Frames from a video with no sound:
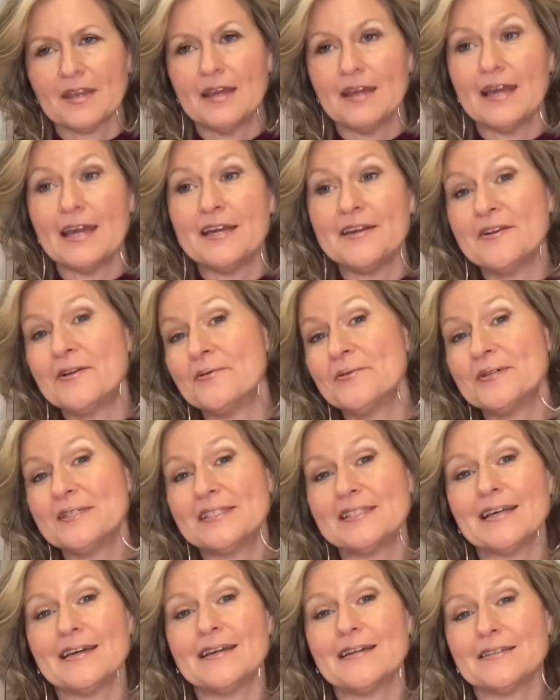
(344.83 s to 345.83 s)
And Noah
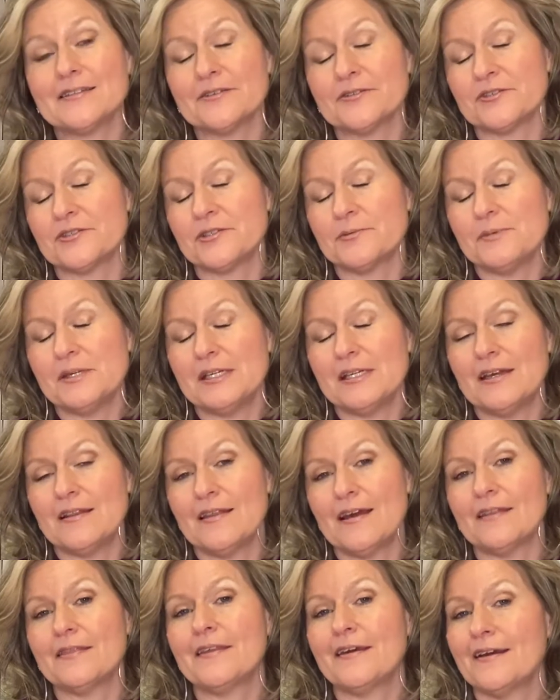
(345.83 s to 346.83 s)
said on social media
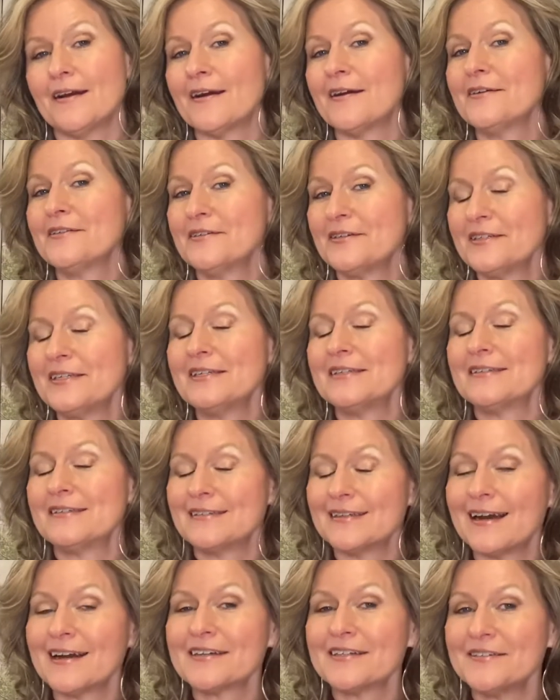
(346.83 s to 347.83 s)
that they are learning to
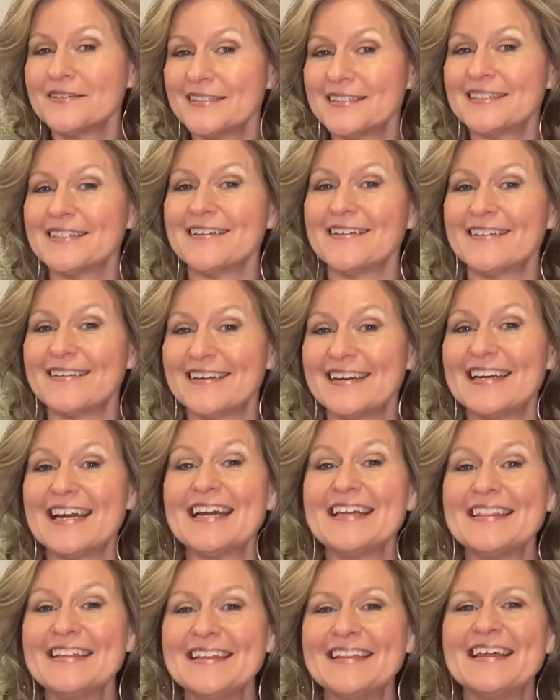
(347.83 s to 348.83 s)
talk to each other. And I
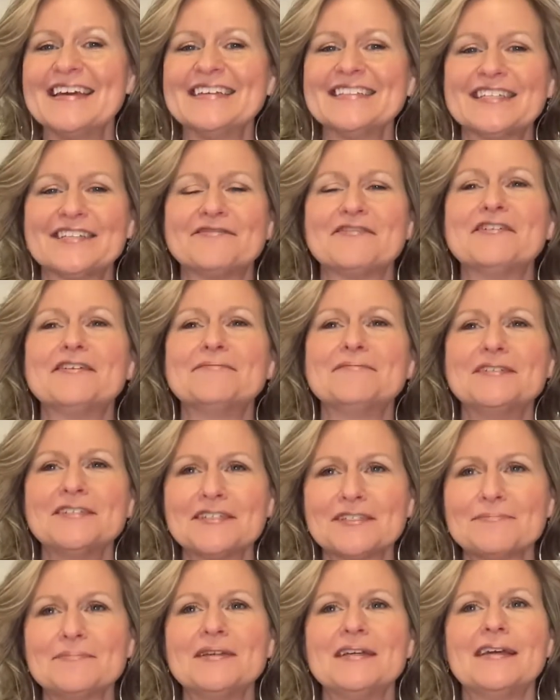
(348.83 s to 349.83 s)
think that's from
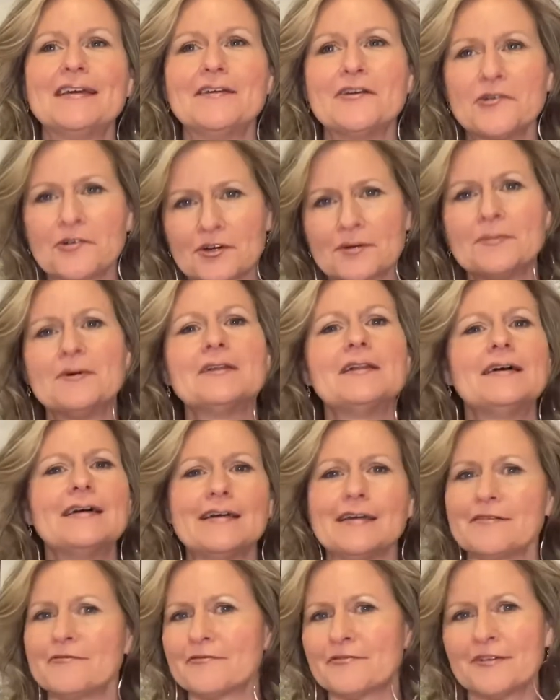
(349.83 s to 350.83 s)
just being in normal
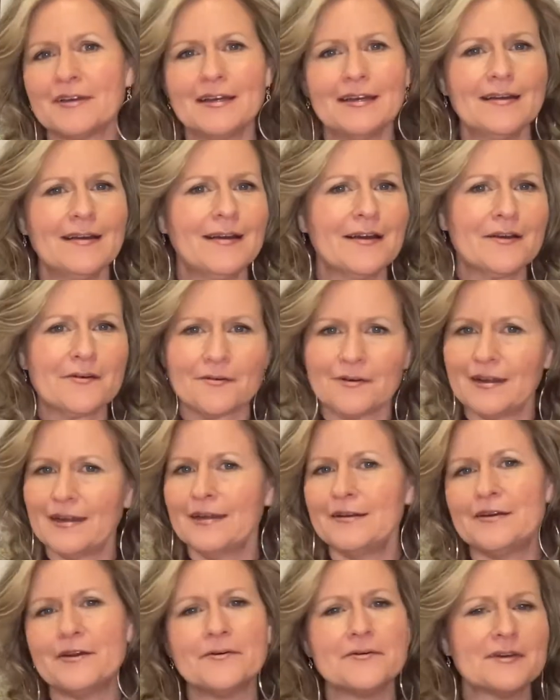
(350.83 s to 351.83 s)
life,
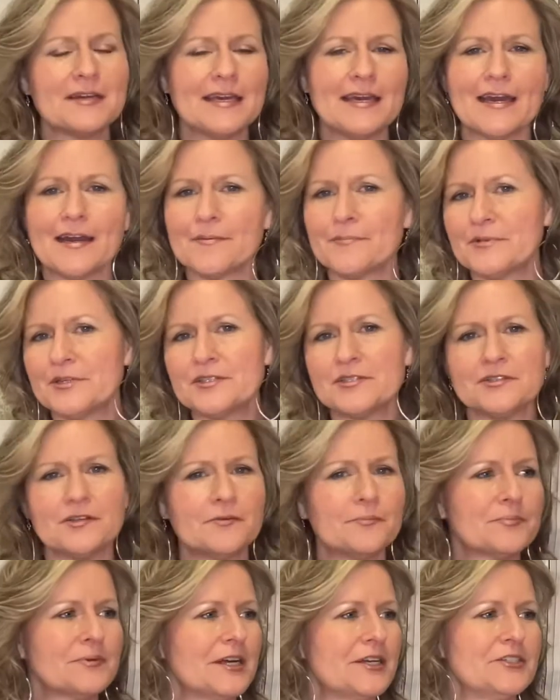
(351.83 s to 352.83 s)
right? No cameras, no
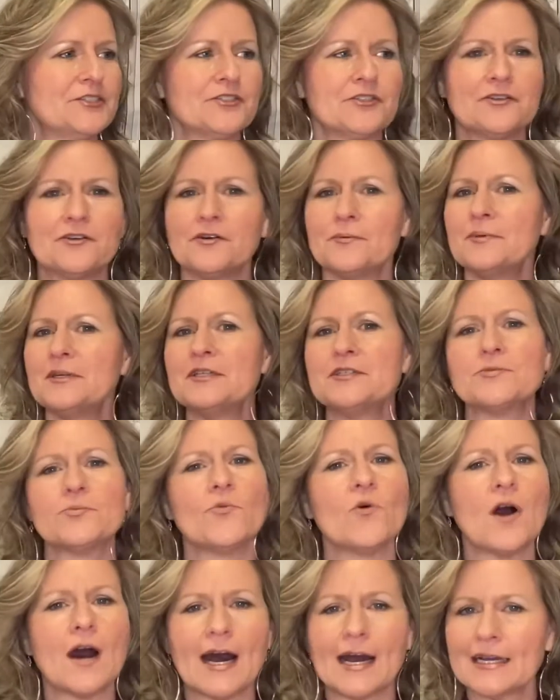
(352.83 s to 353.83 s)
pressure, nobody's
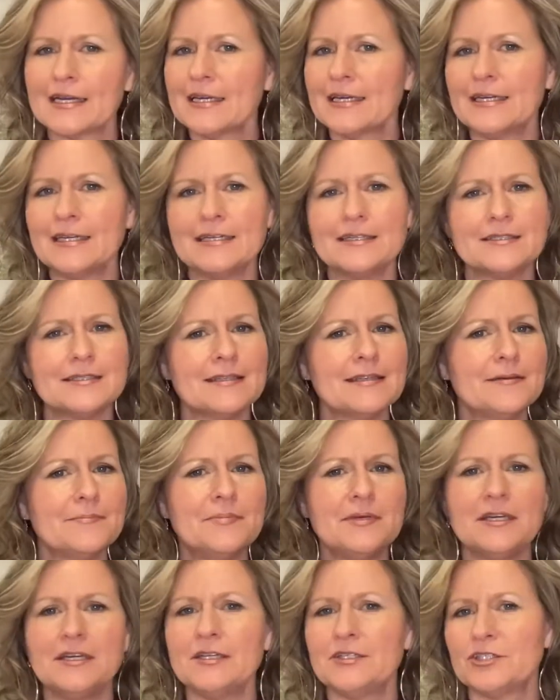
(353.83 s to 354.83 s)
walking into the
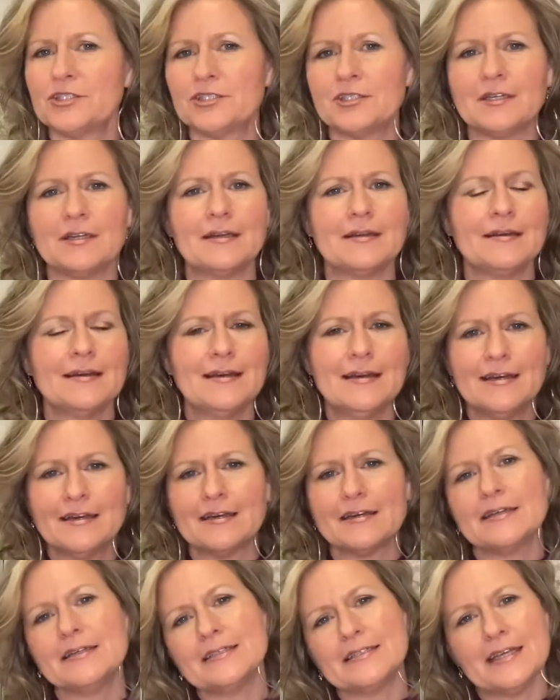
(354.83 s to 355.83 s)
beach and
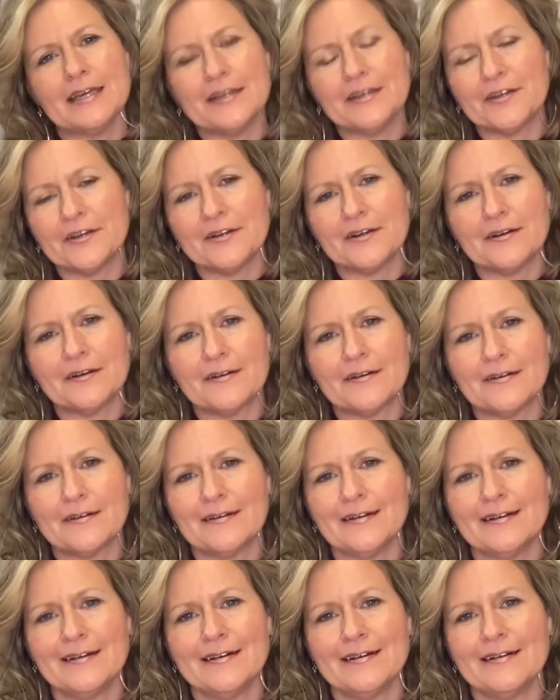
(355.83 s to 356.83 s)
gonna take your
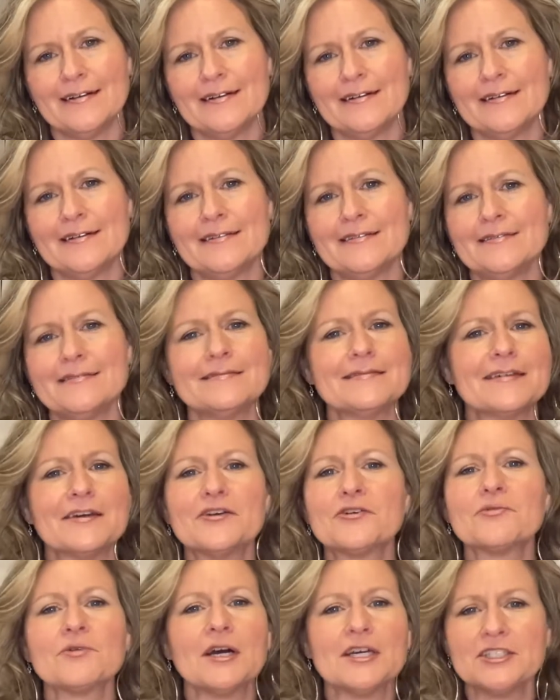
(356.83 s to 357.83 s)

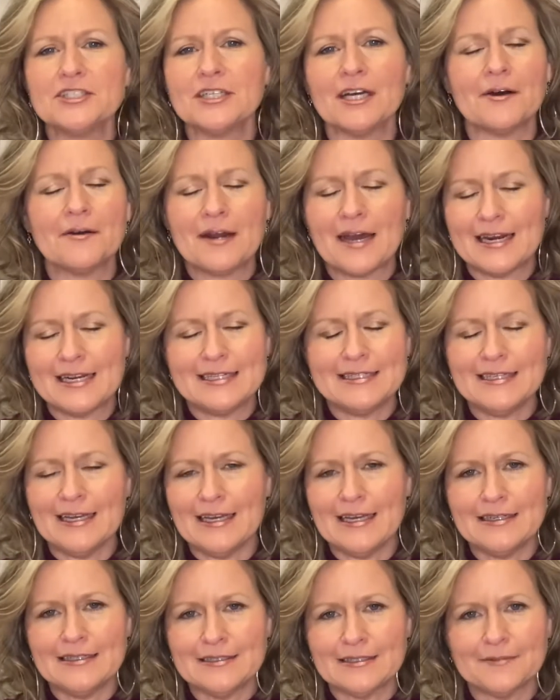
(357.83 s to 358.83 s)
crush out on a
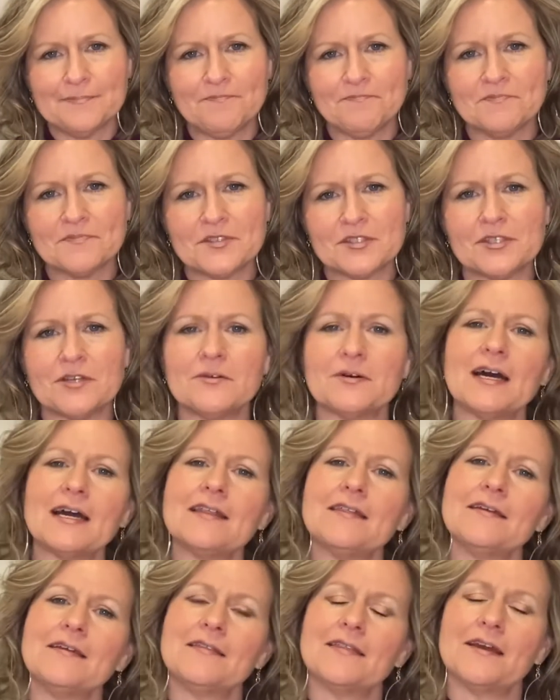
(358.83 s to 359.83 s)
date. So I
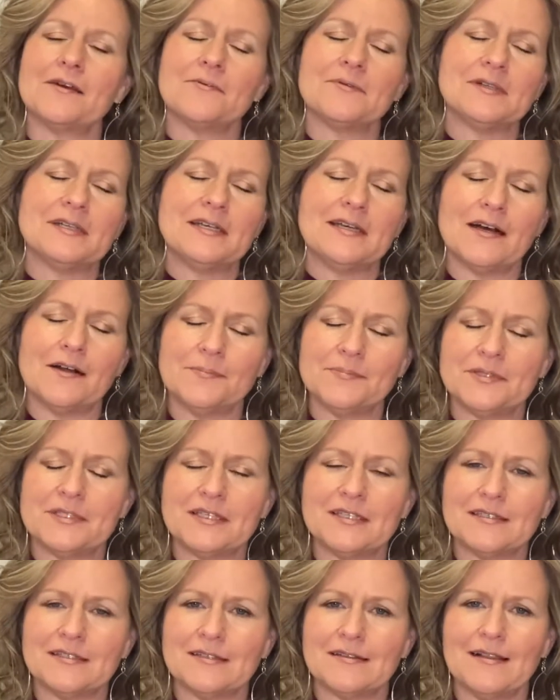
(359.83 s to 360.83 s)
think that really helps
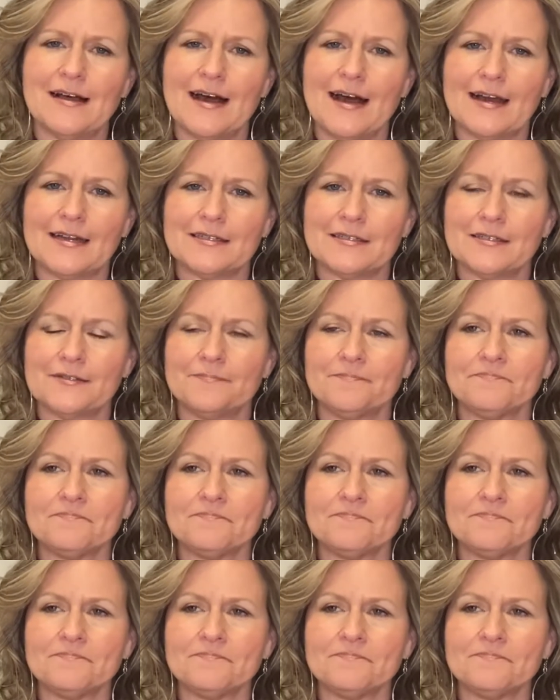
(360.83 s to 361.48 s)
things a lot.